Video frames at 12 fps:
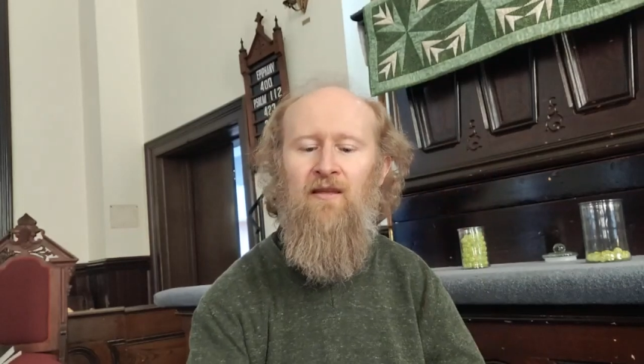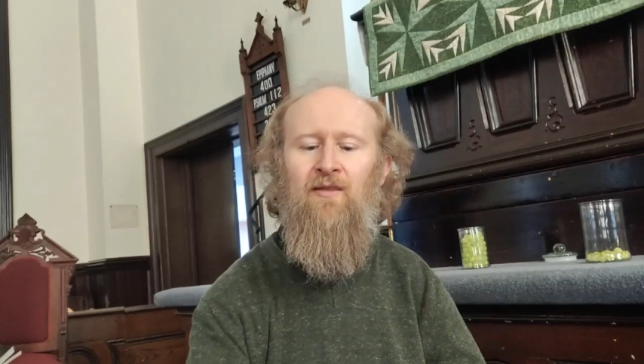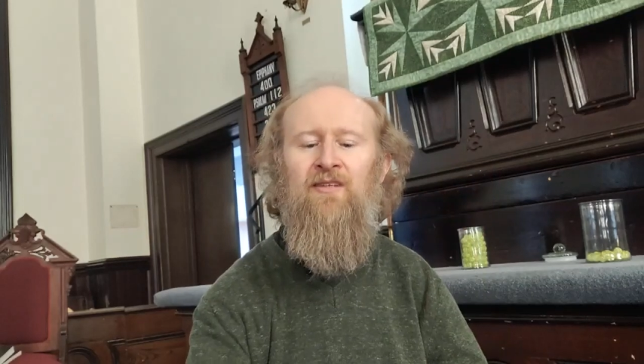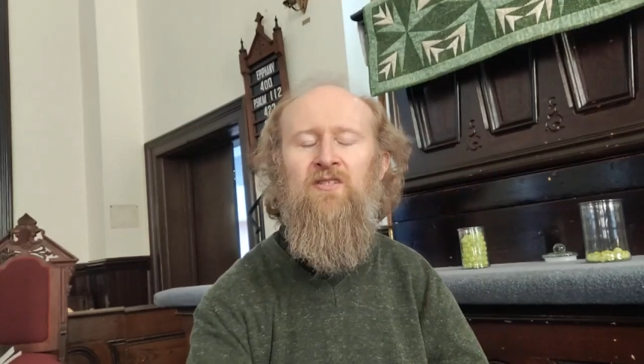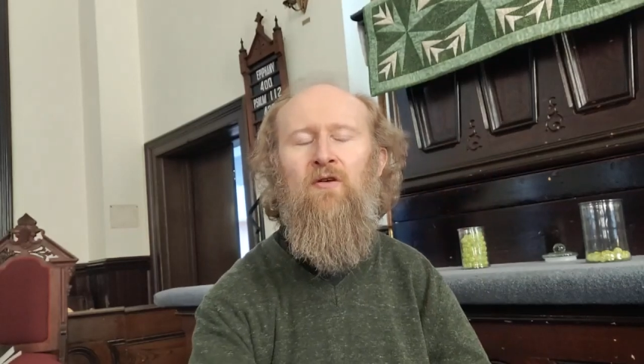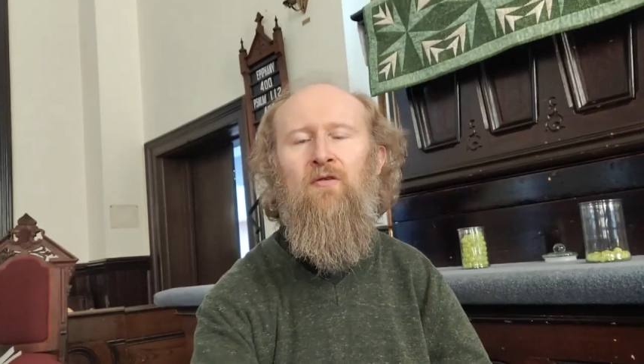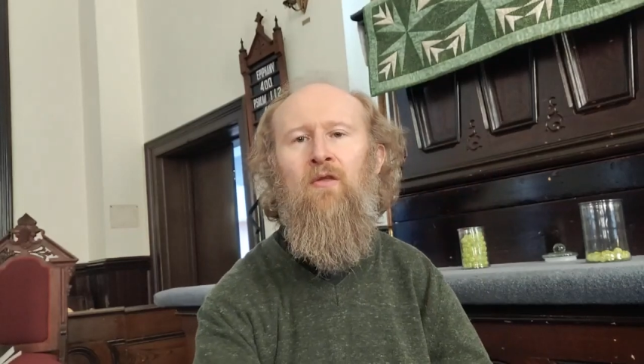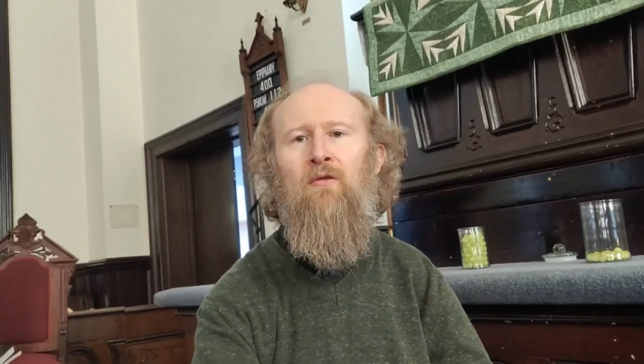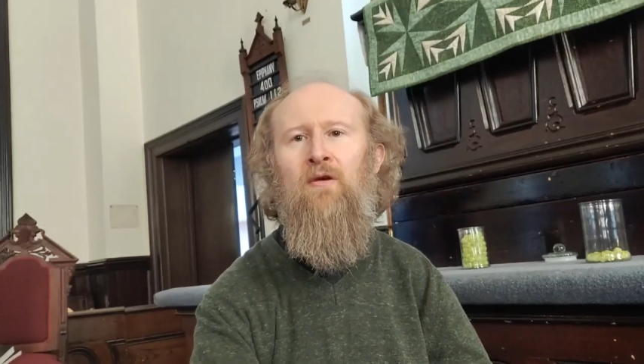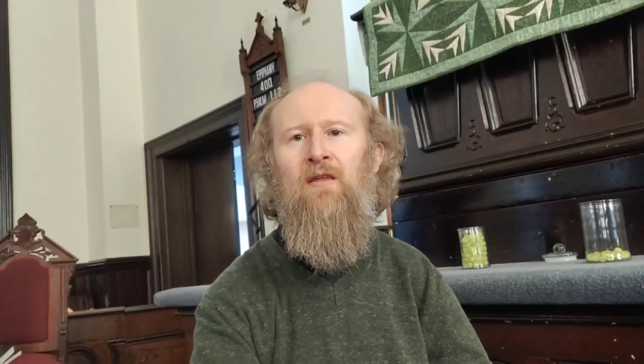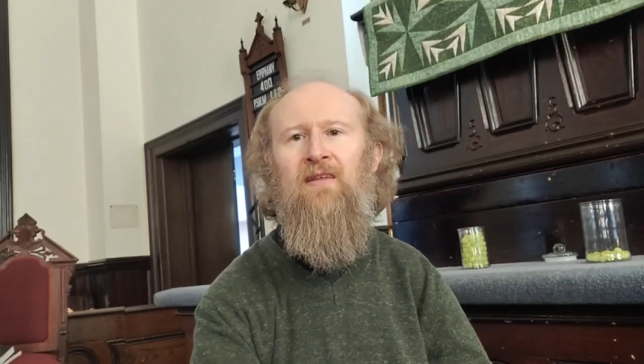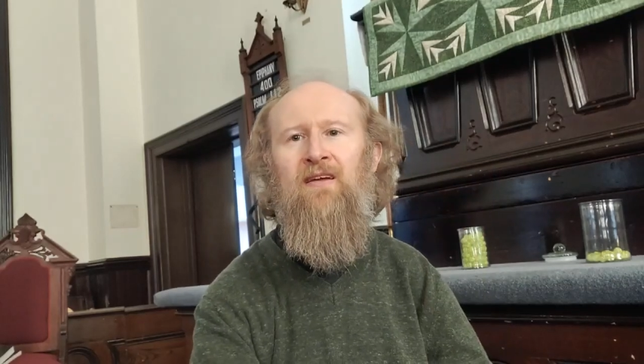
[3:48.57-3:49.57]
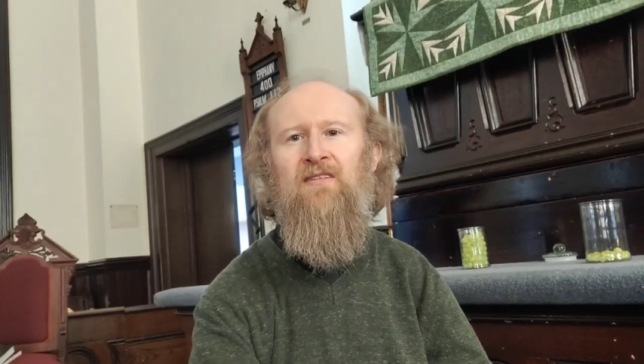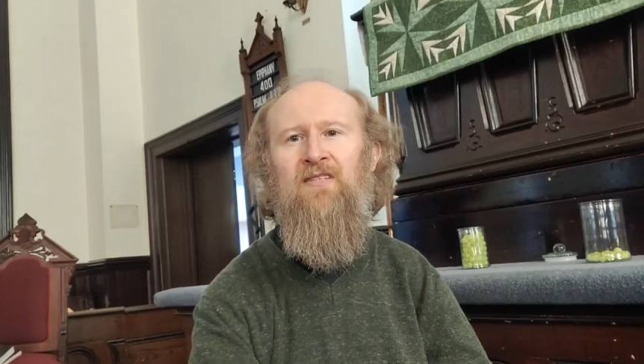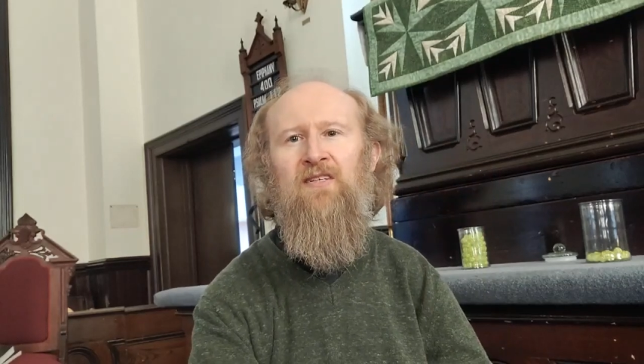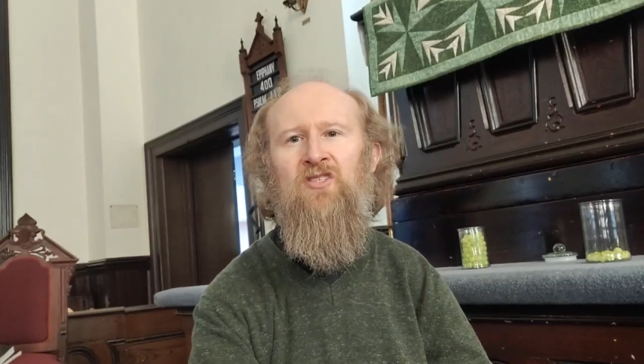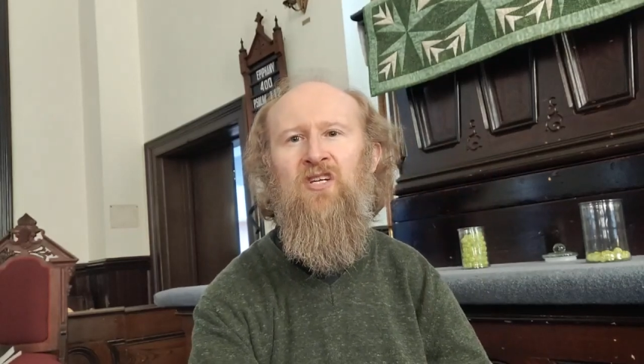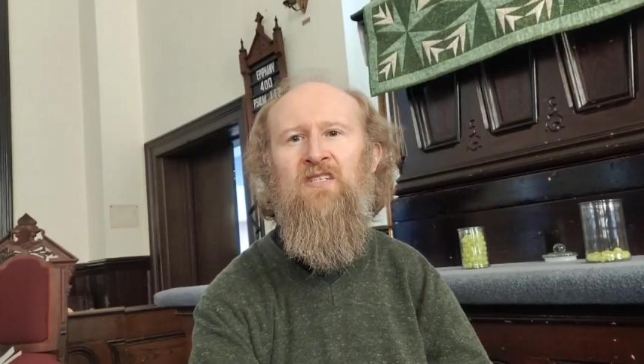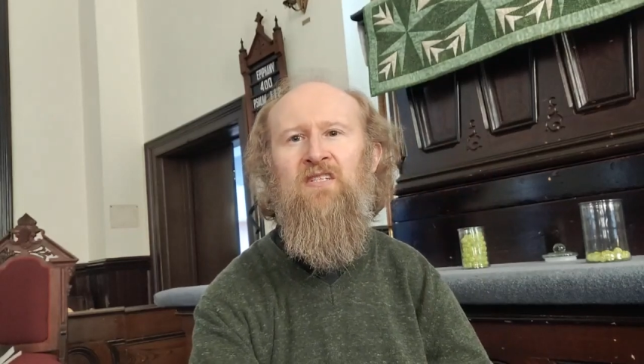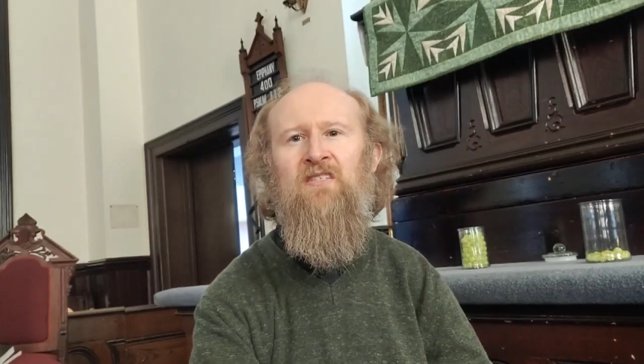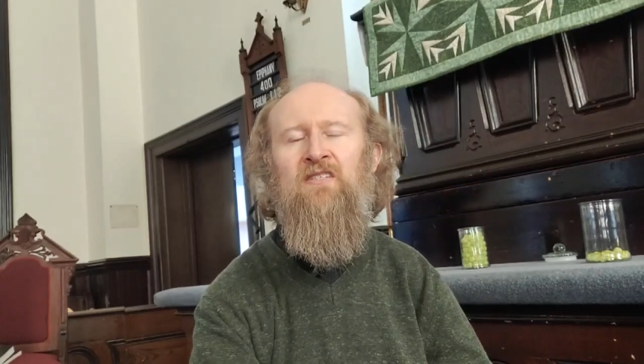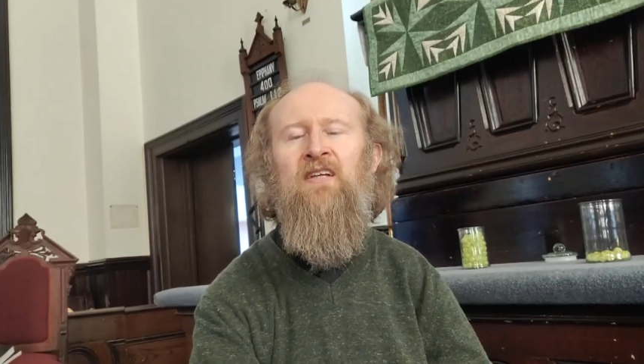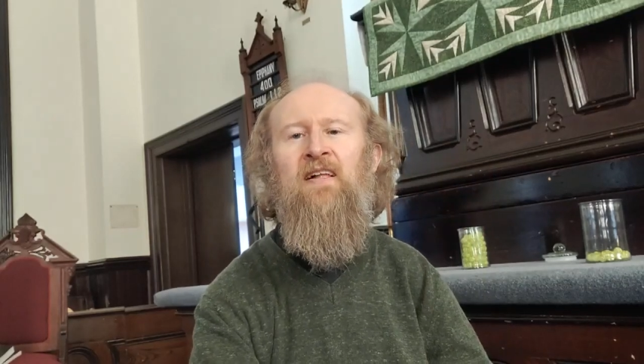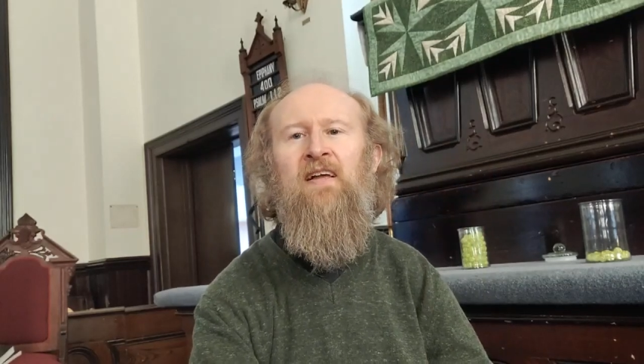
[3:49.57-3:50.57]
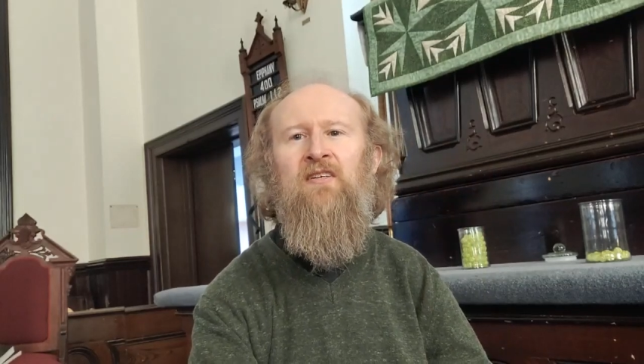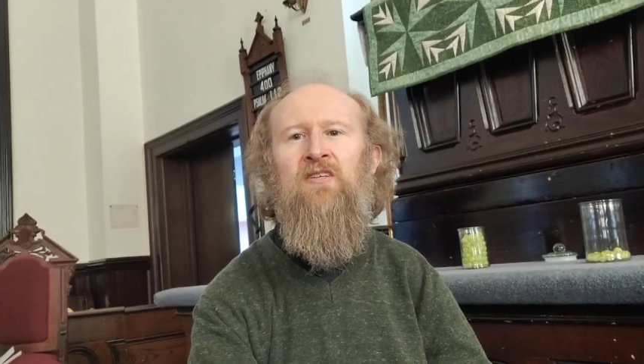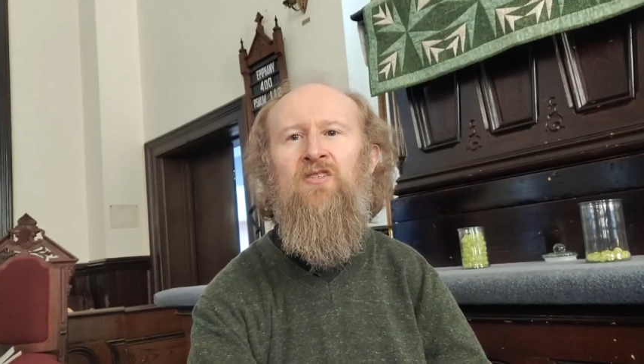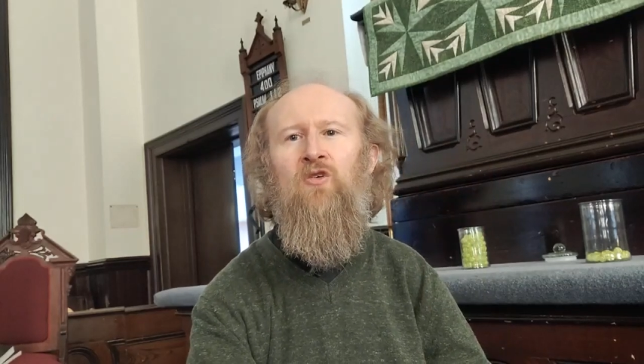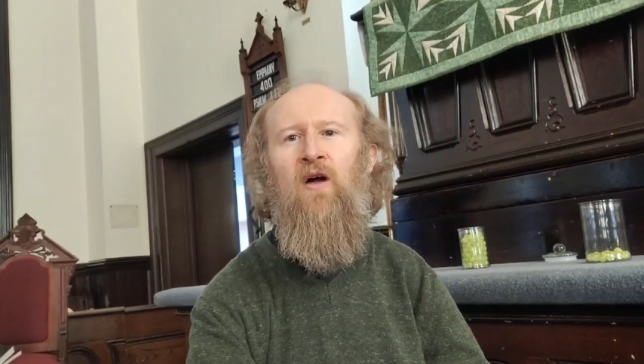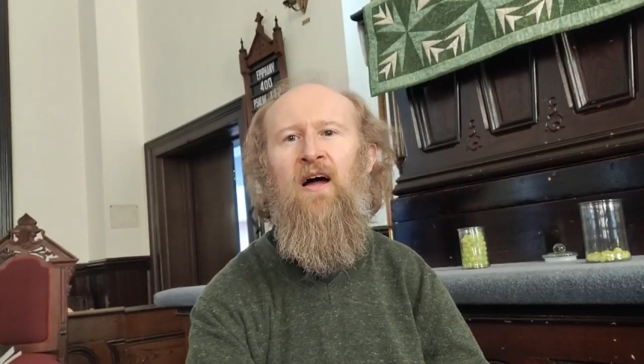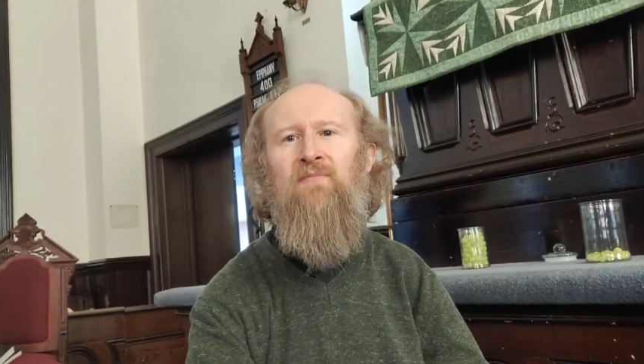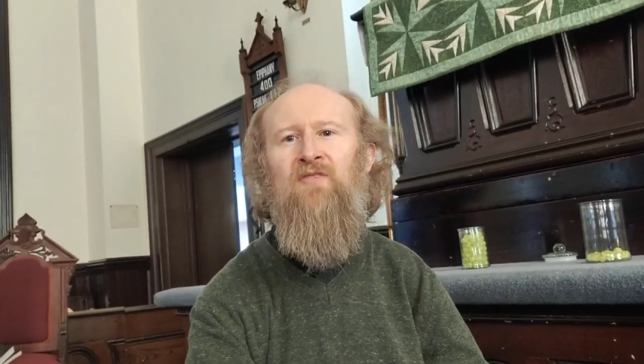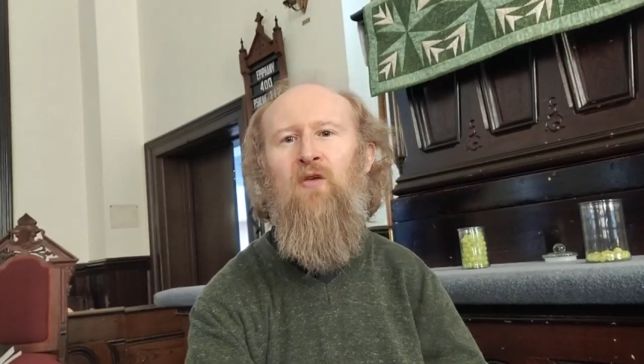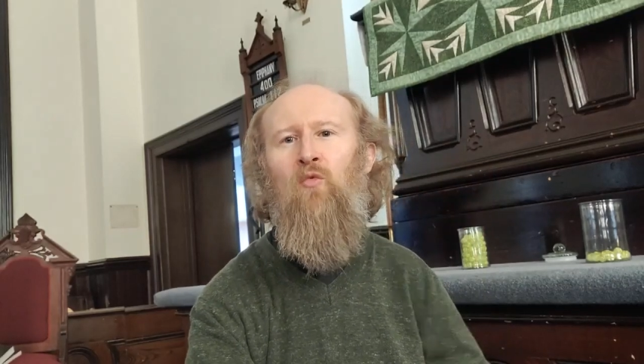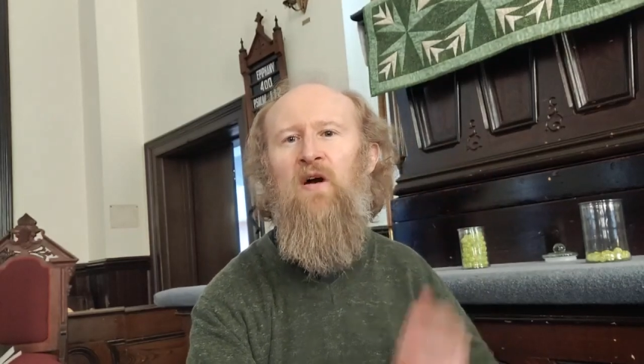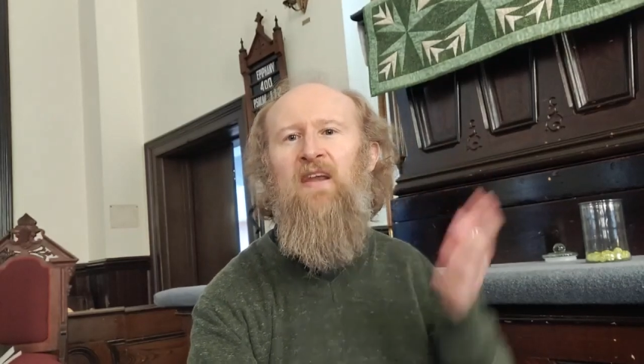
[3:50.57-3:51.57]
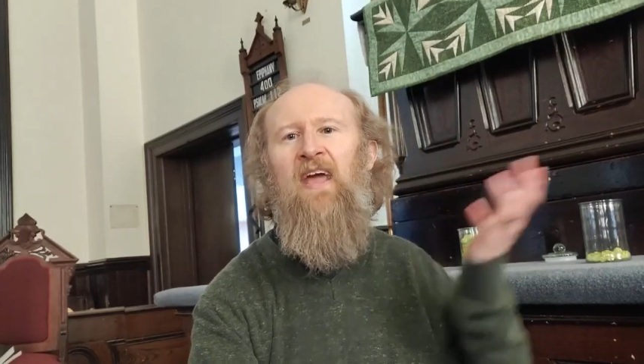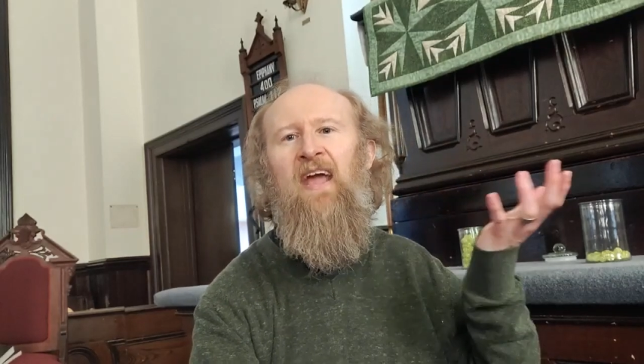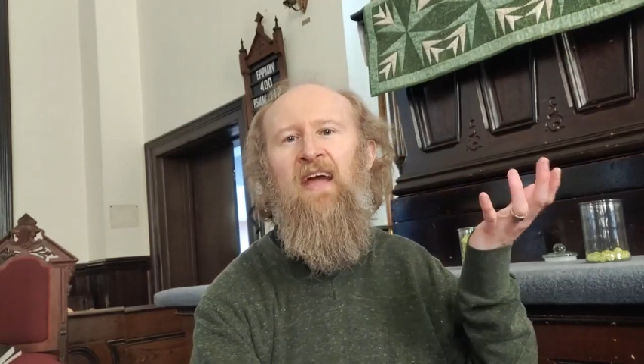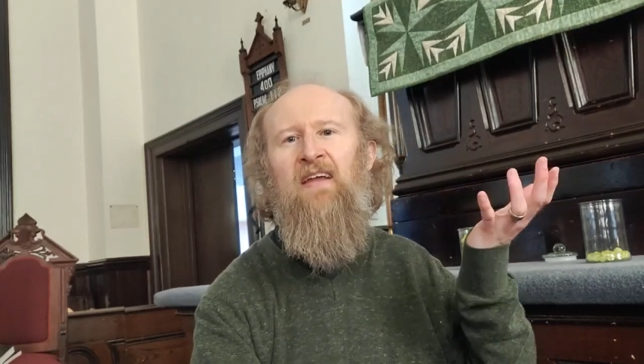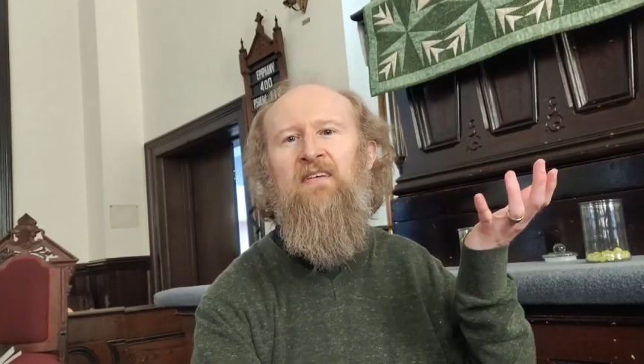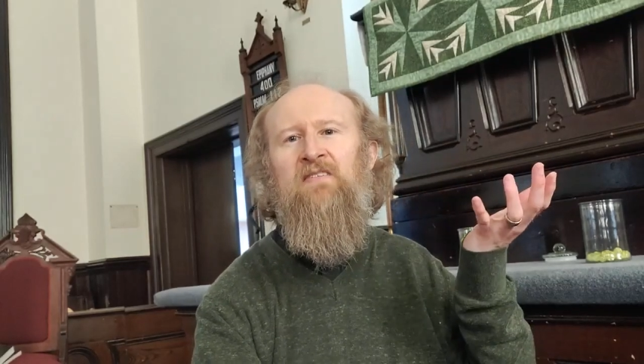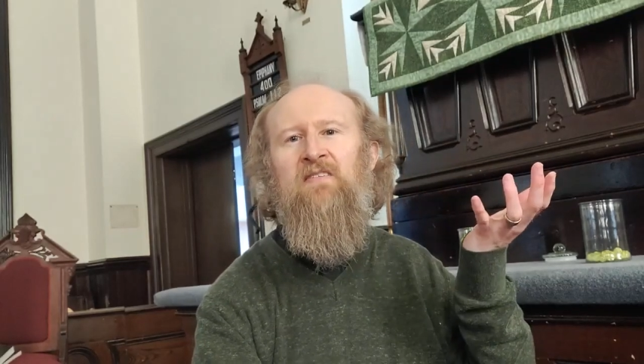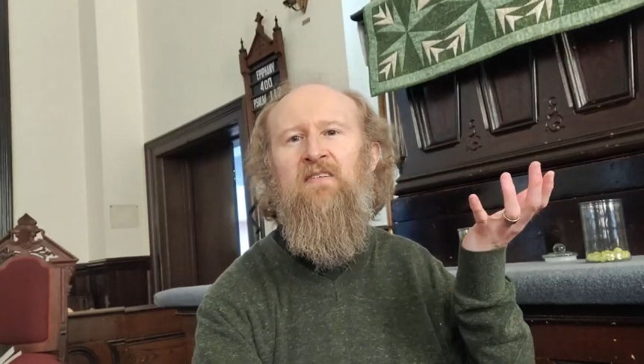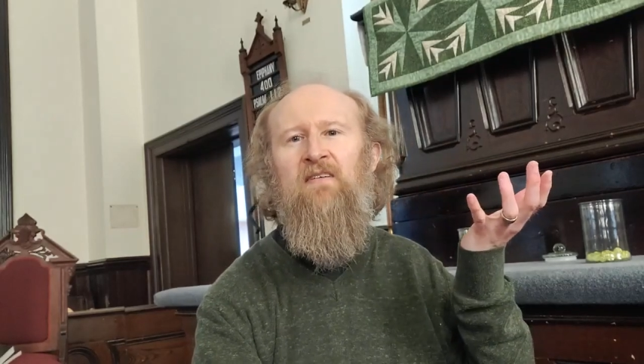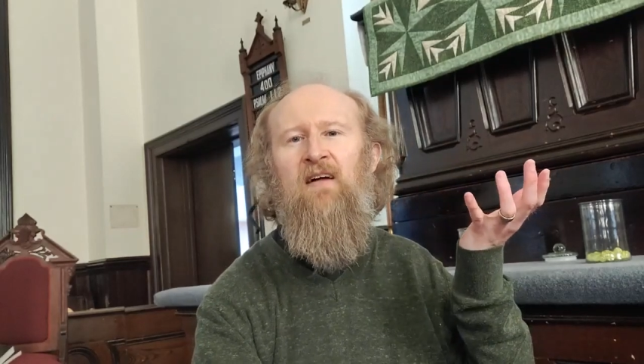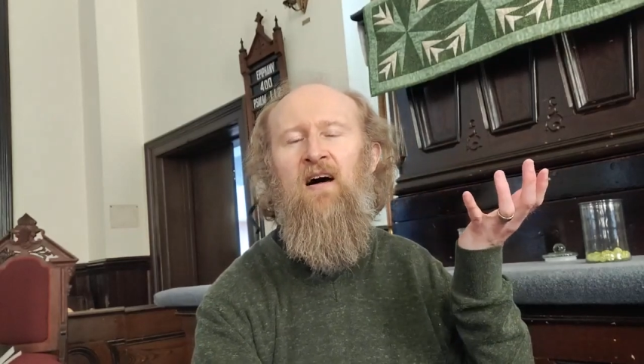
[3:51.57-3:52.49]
And these are the three things that Jesus describes on one hand,